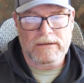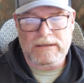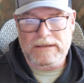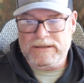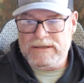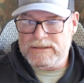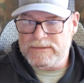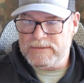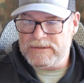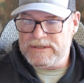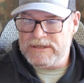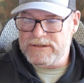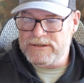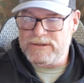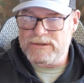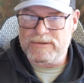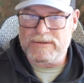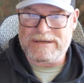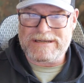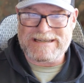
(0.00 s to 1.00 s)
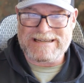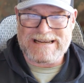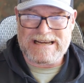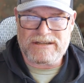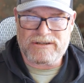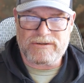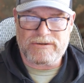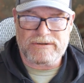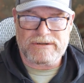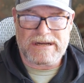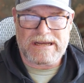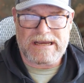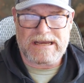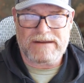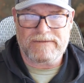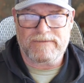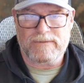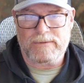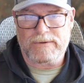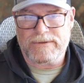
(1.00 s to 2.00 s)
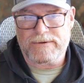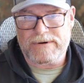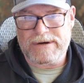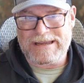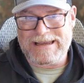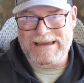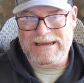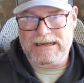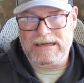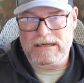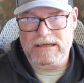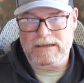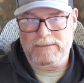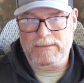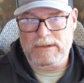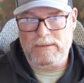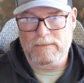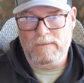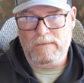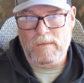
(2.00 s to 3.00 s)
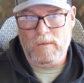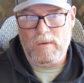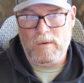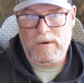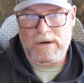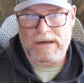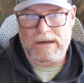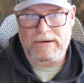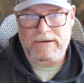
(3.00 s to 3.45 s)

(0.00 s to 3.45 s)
Uh, this was issued yesterday at 4:30 a.m. in the morning.